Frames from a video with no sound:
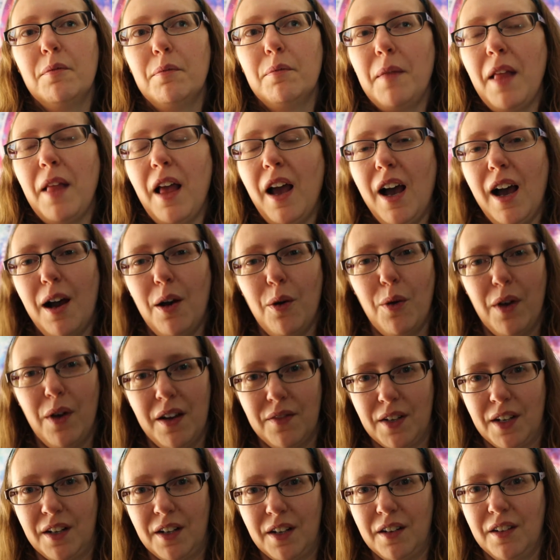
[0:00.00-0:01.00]

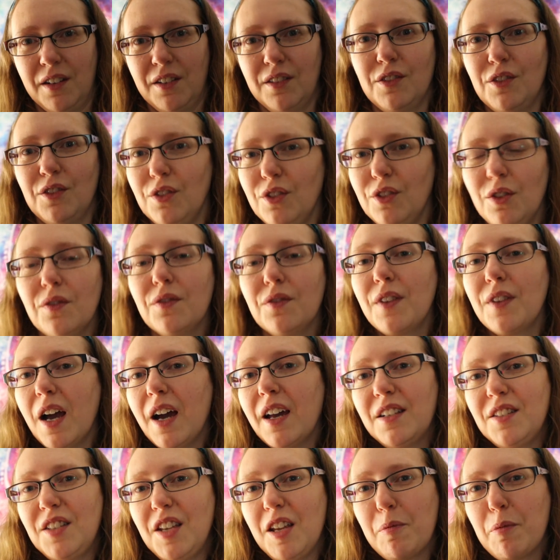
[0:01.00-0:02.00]
However, you've got
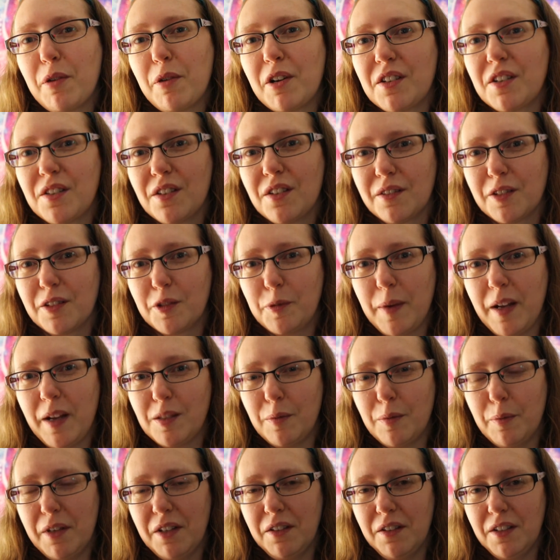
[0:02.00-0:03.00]
to take personal
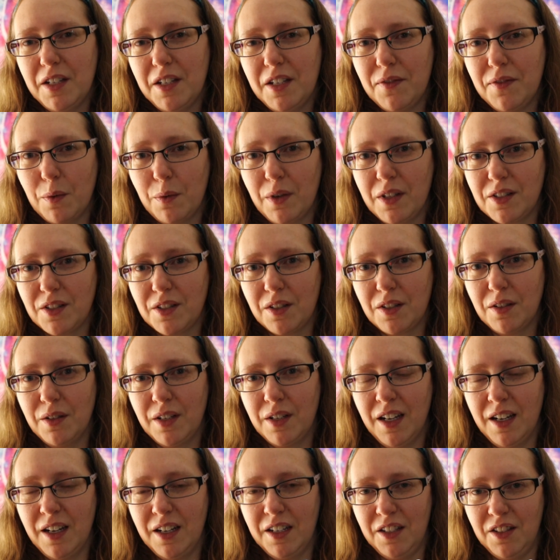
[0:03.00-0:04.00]
responsibility for what's going
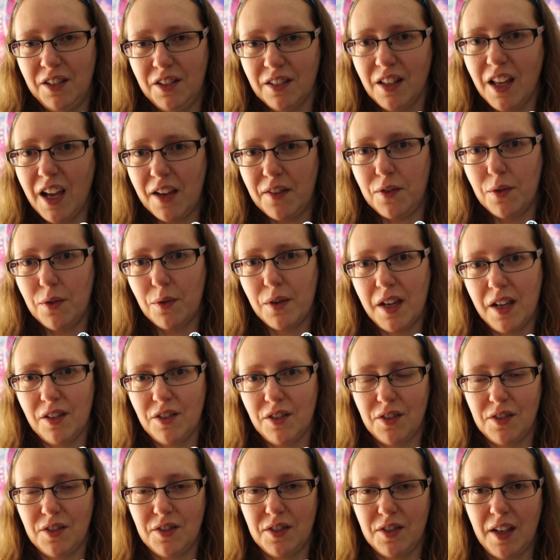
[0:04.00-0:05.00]
on in your life. You can't
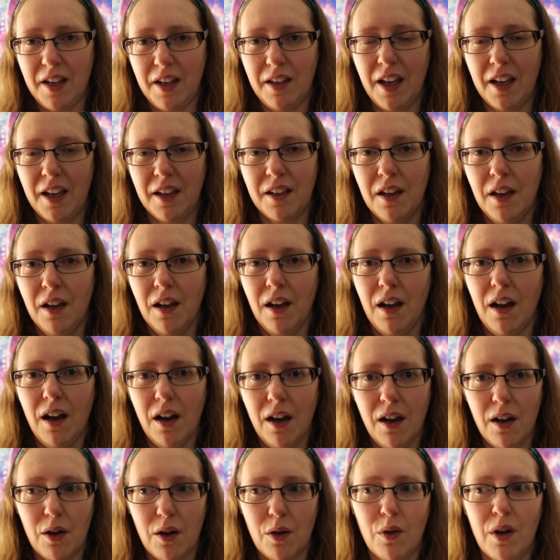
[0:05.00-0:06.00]
just say like,
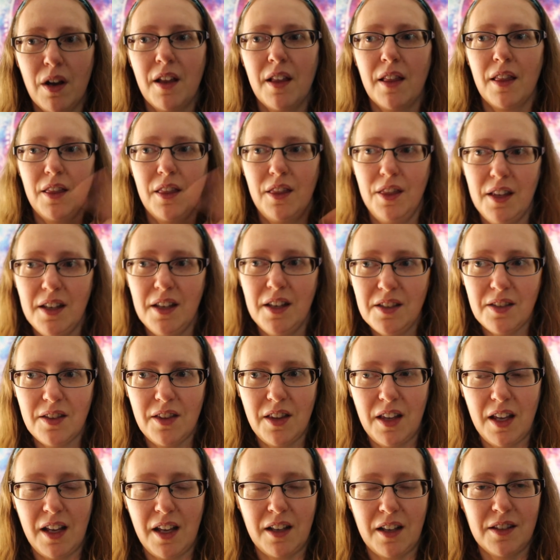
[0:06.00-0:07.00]
oh, this
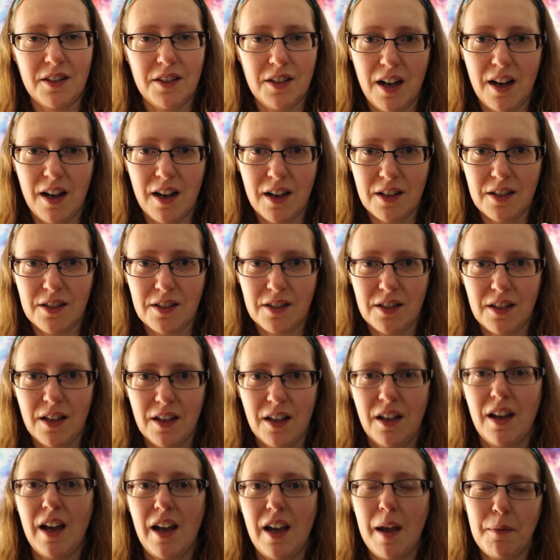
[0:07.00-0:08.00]
thing sucks,
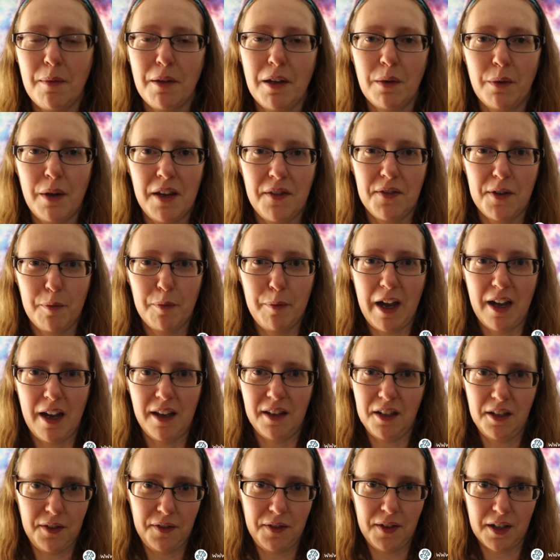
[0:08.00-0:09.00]
I'm going to wait for
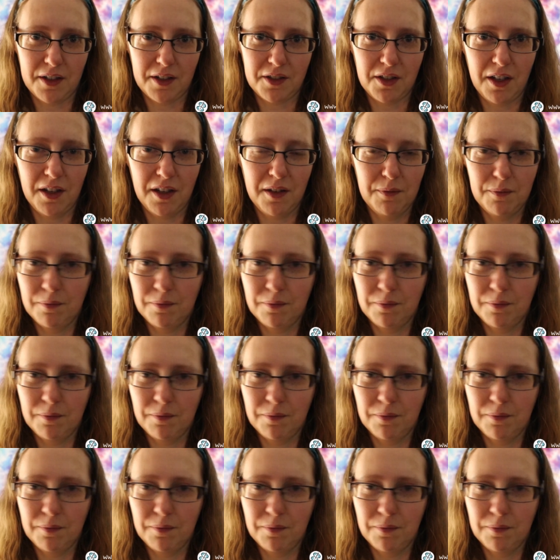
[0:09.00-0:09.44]
Biden to fix it.